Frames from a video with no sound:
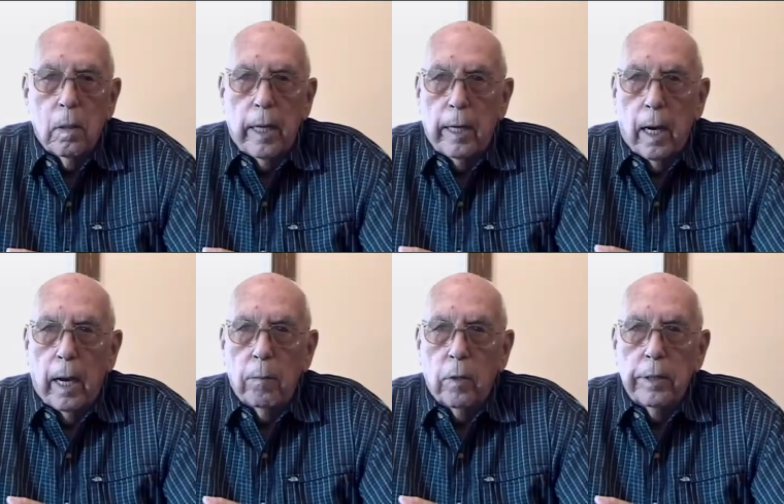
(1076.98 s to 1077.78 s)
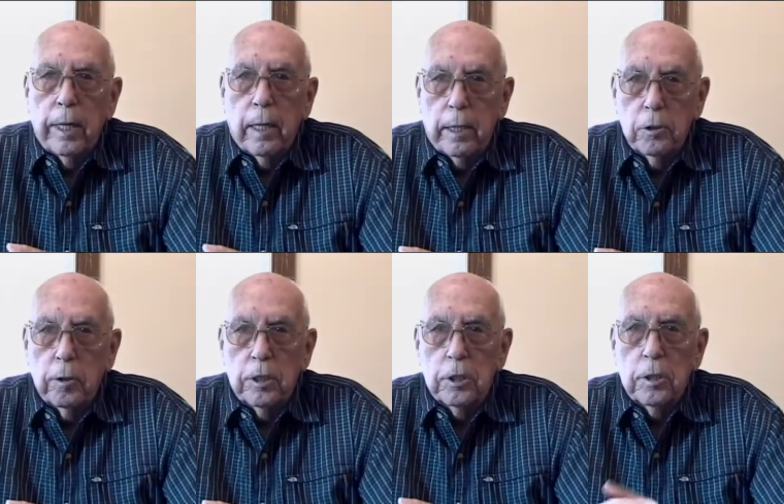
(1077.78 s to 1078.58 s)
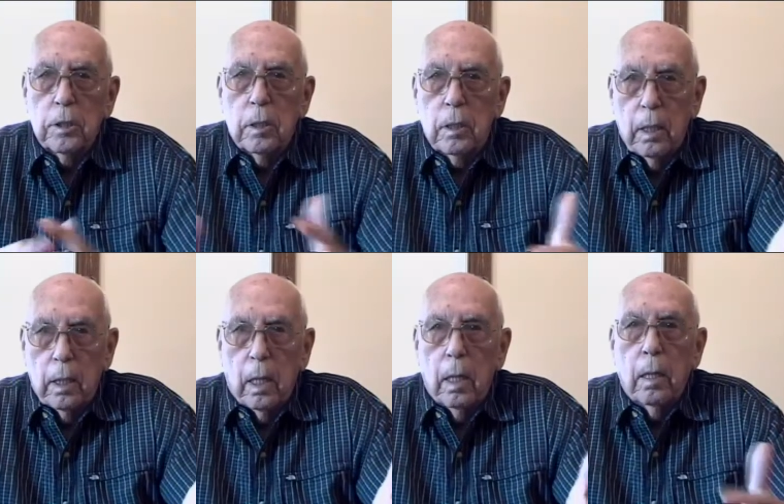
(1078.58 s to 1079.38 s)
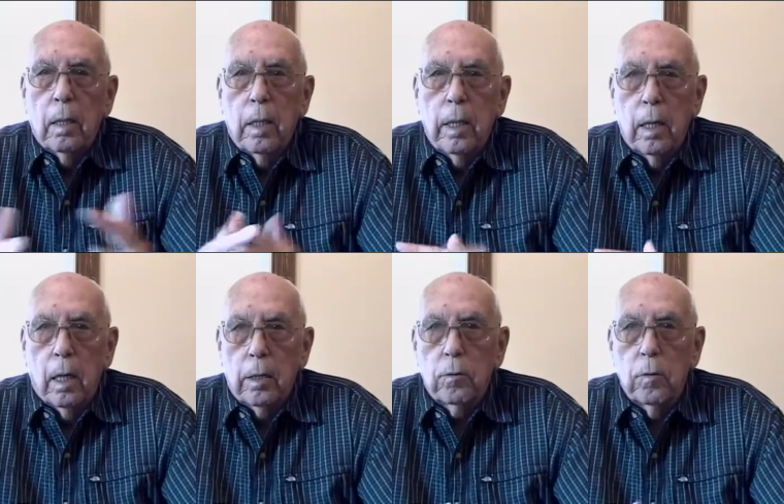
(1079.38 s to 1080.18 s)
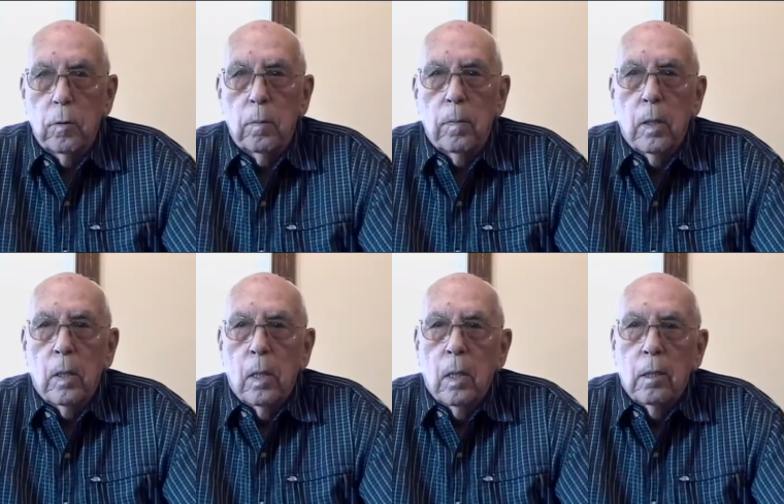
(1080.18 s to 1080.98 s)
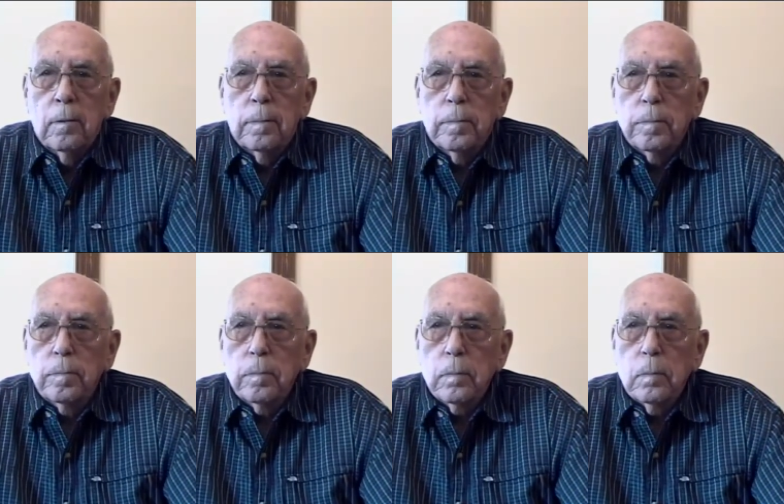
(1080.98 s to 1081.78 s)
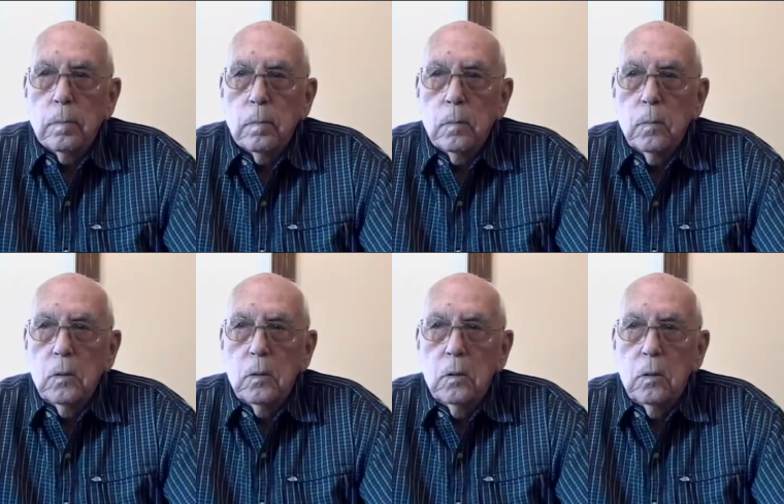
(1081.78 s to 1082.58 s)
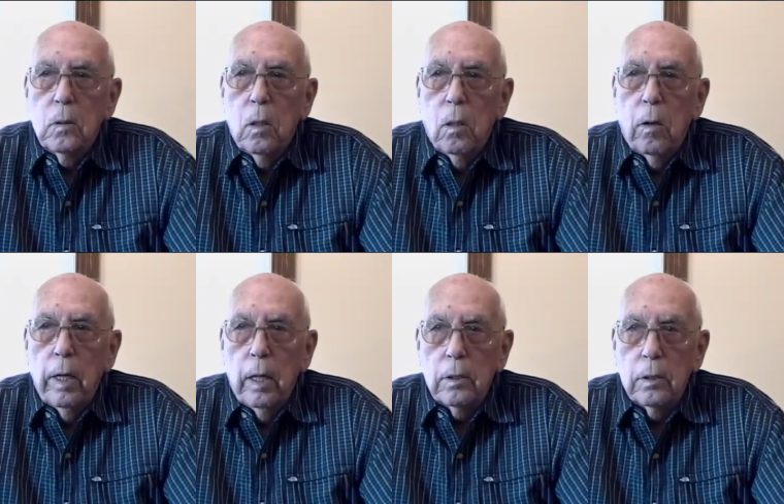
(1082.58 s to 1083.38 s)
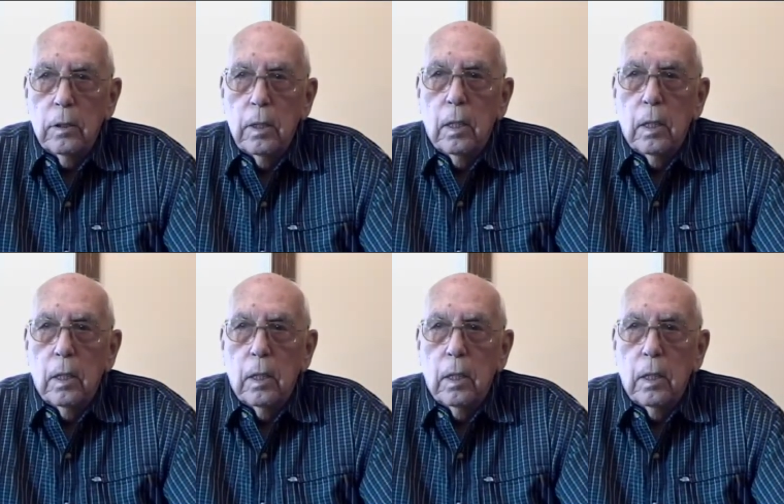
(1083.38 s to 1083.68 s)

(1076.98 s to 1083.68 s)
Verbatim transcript: and I were the electricians in our crew. Now, did you have enough work to keep you busy? Oh, yes. Yeah,